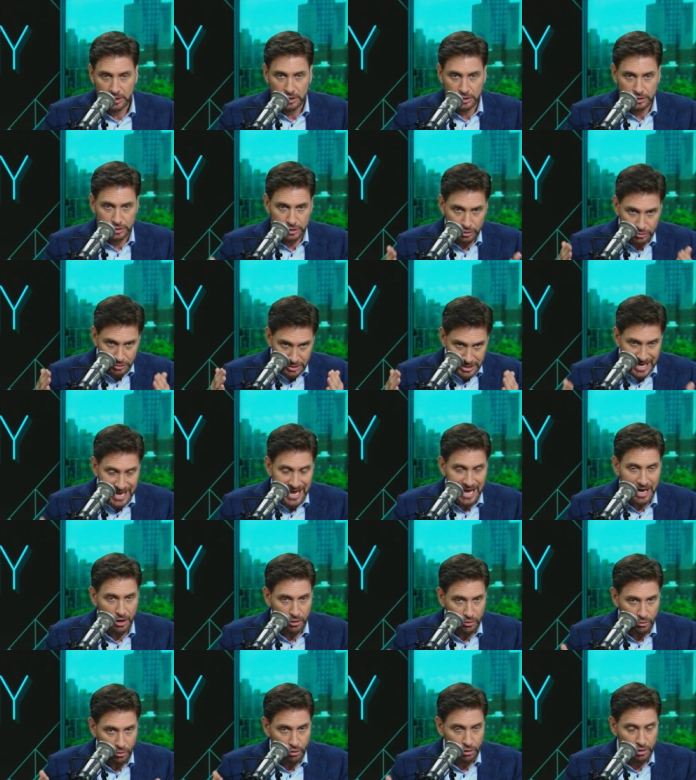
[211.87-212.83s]
So
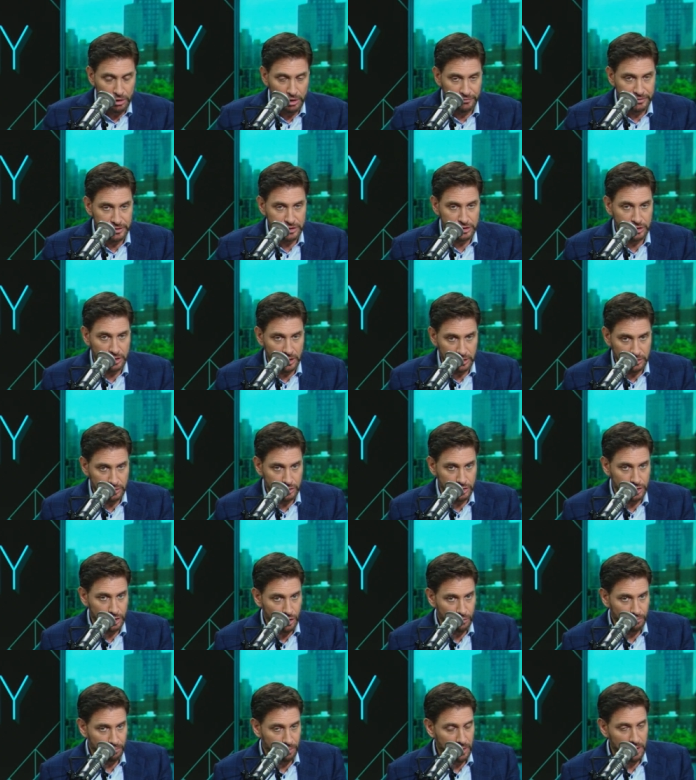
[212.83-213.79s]
now, all of a sudden,
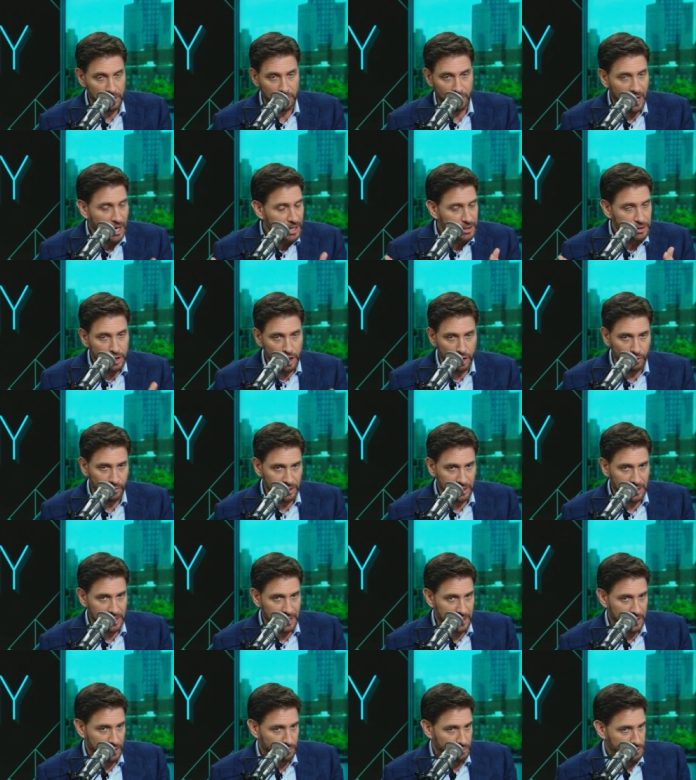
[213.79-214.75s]
Joe Burrow, I know
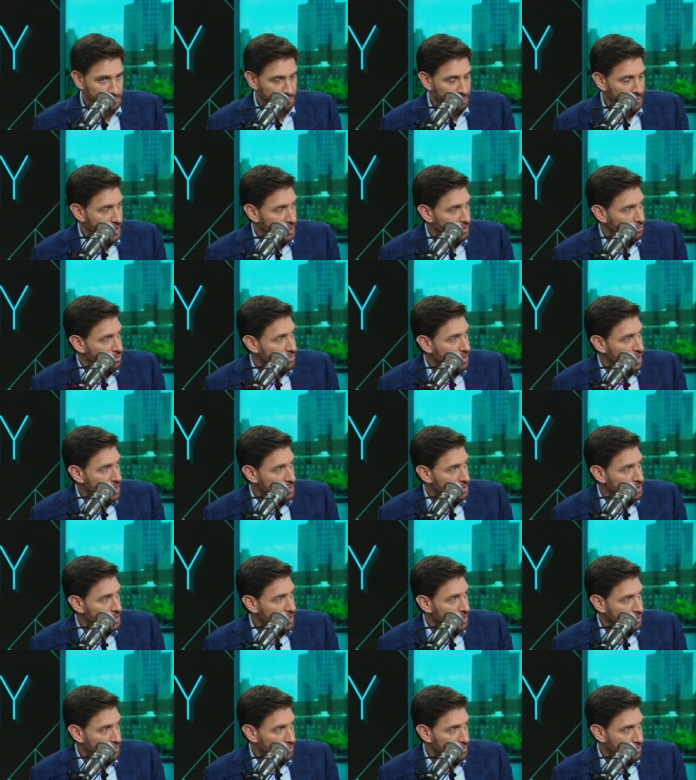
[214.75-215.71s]
Atlanta was playing without a
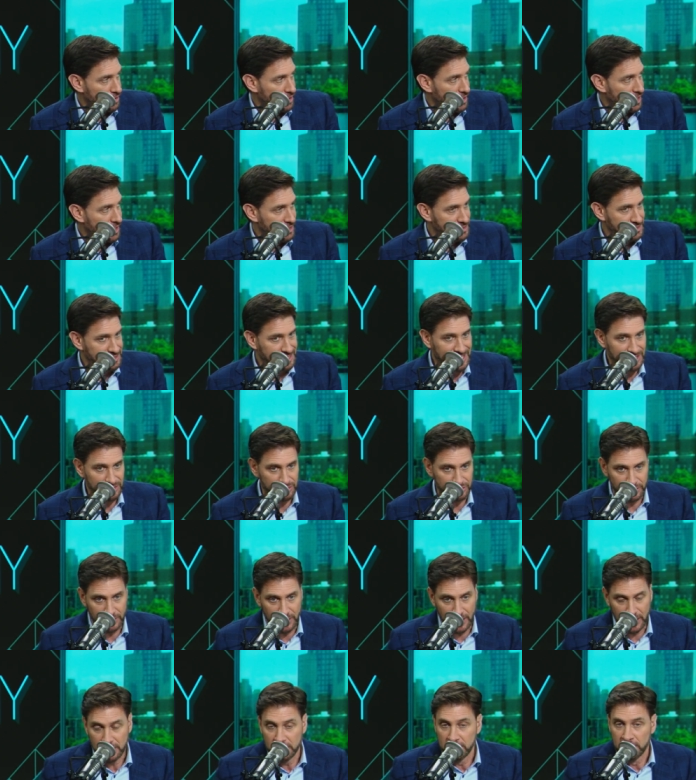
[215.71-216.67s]
lot of their guys
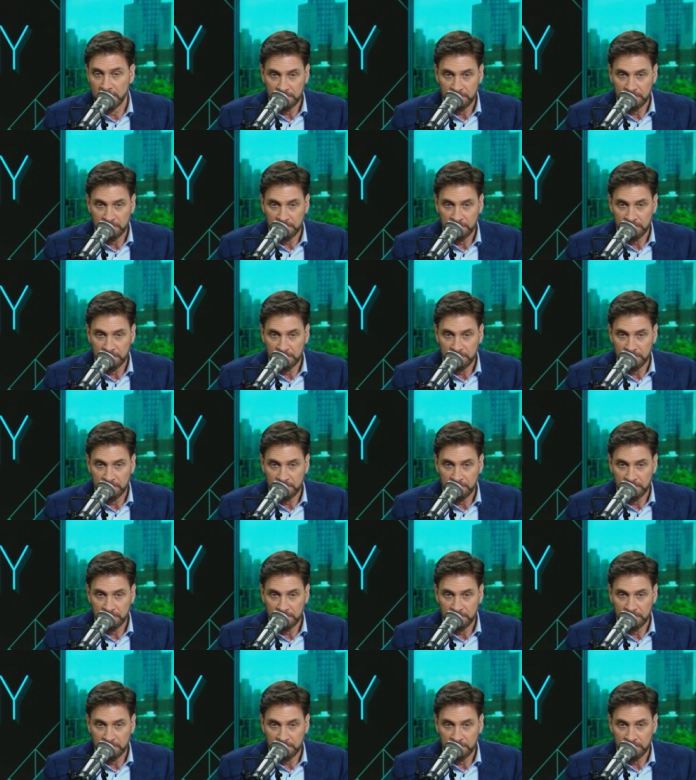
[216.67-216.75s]
yesterday,